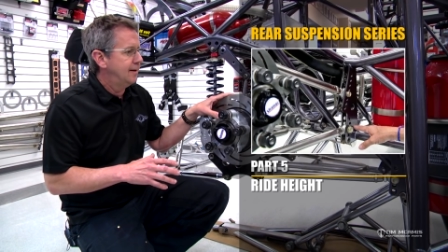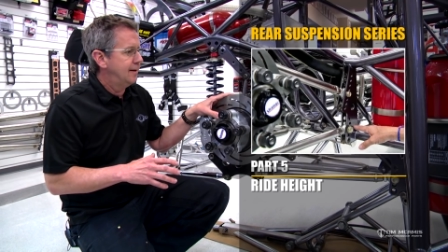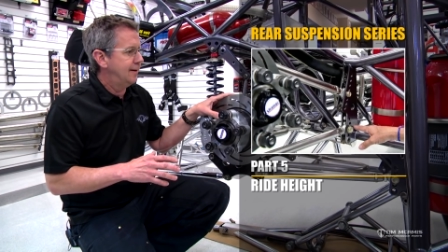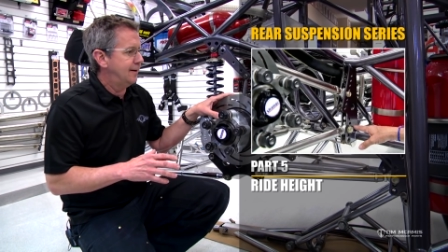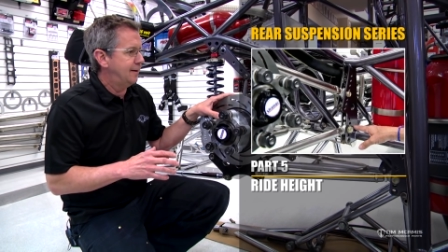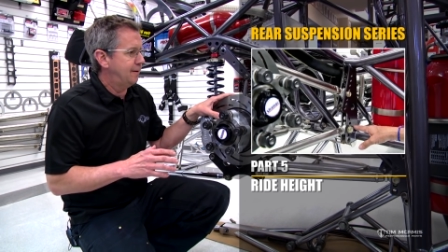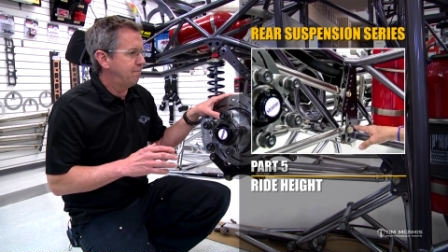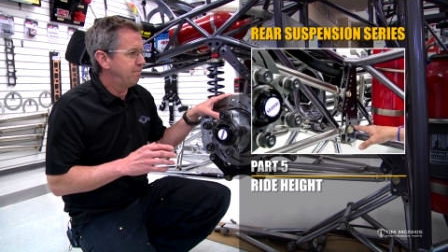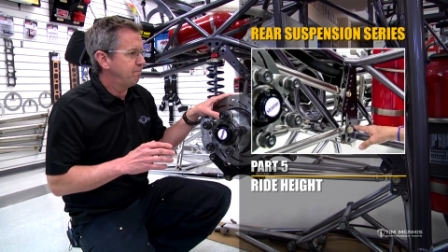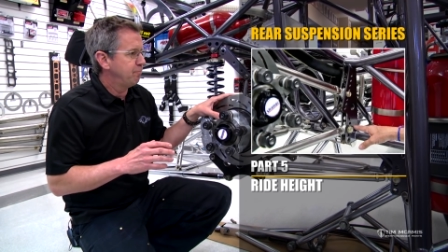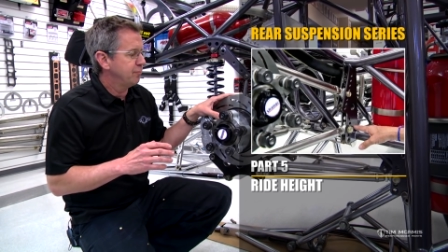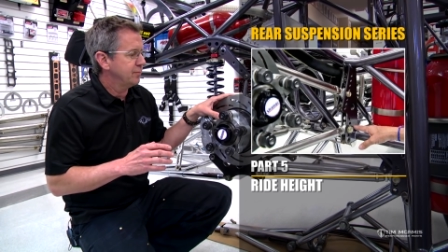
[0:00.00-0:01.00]

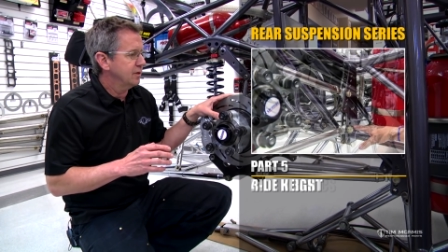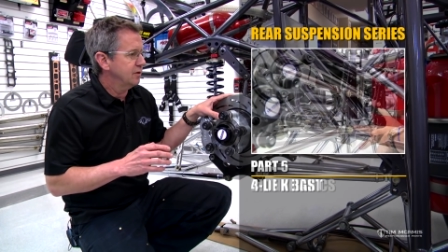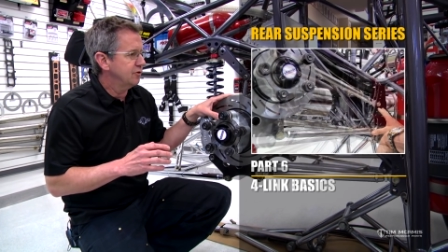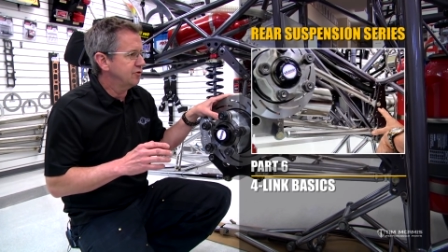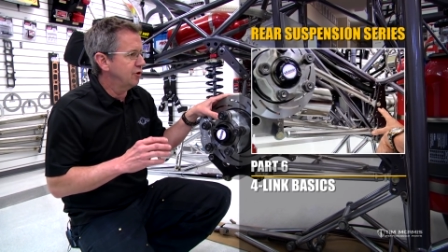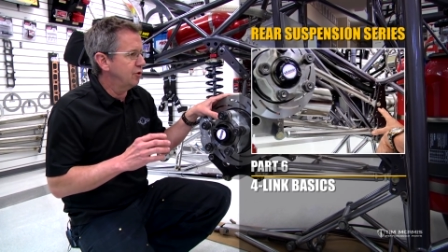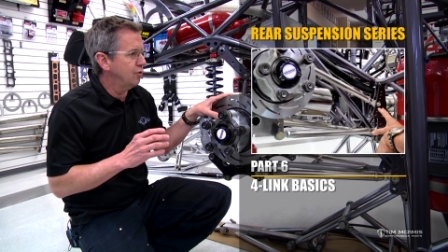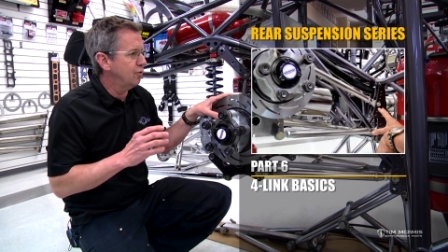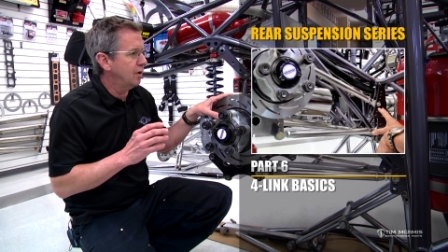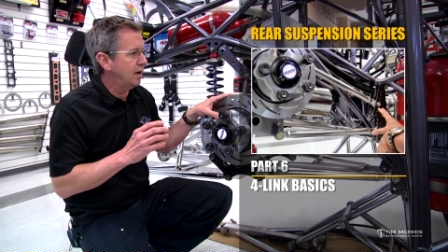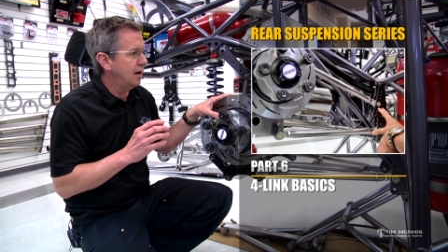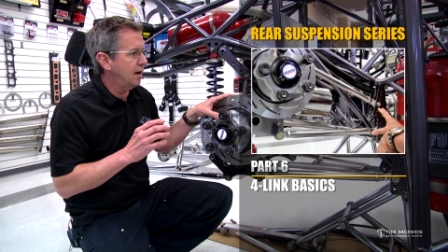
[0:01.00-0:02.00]
Um,
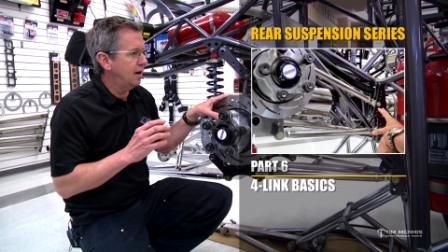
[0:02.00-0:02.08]
so